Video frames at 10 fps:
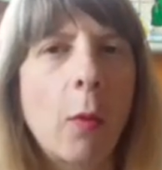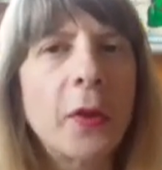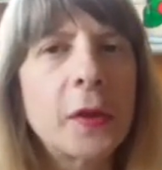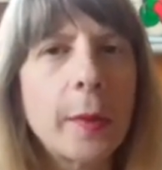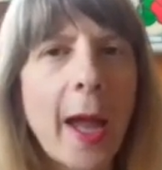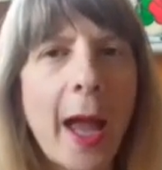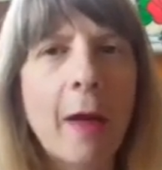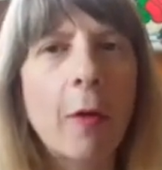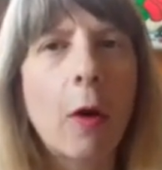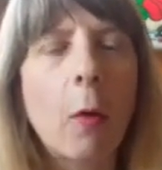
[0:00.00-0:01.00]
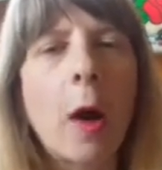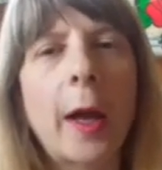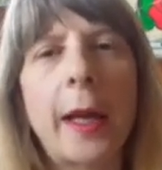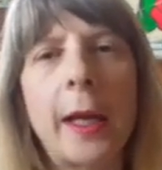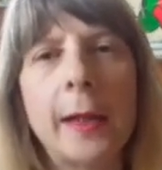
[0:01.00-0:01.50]
Once we have our
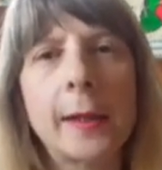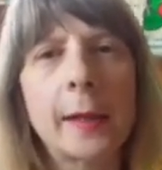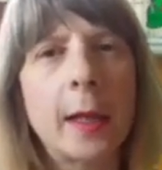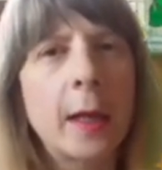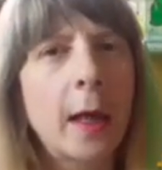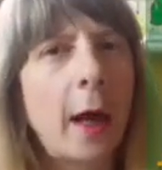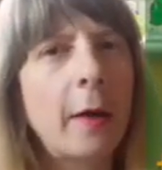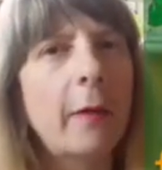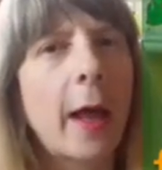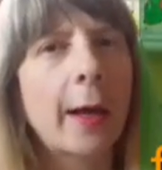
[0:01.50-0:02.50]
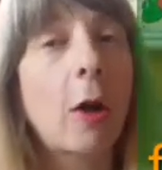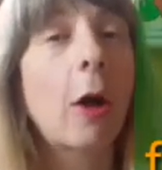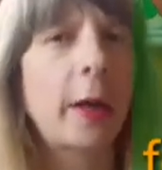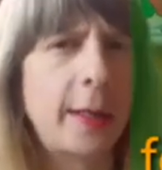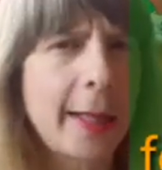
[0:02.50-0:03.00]
why, it's kind of like
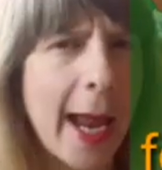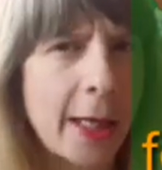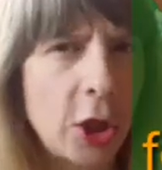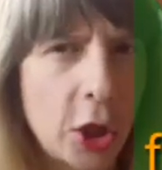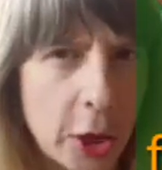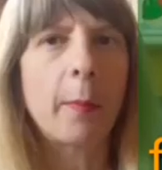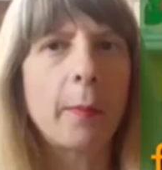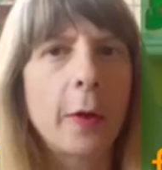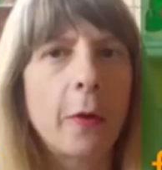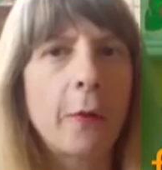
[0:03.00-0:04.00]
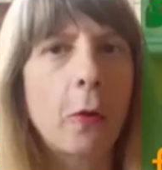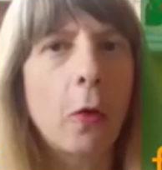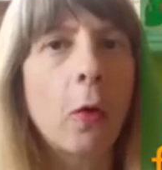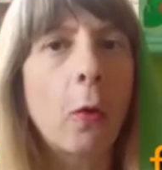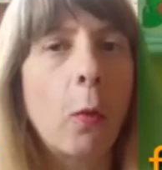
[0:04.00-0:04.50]
our intention
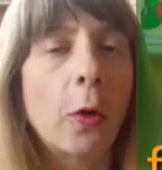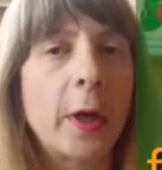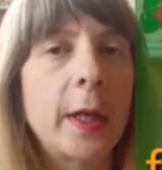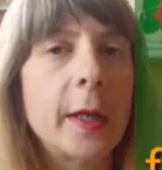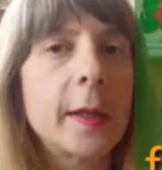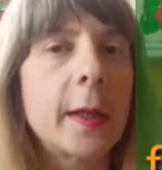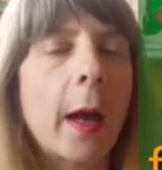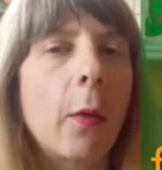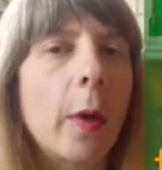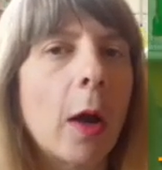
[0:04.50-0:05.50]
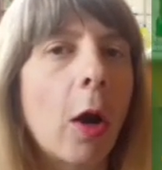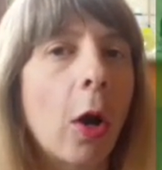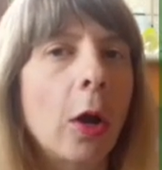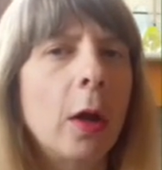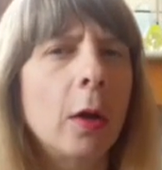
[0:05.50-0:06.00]
for what it is that we are